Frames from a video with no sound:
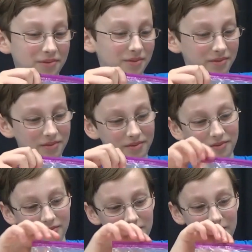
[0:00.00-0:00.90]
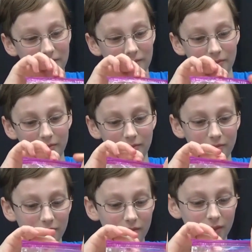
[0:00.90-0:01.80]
(silence)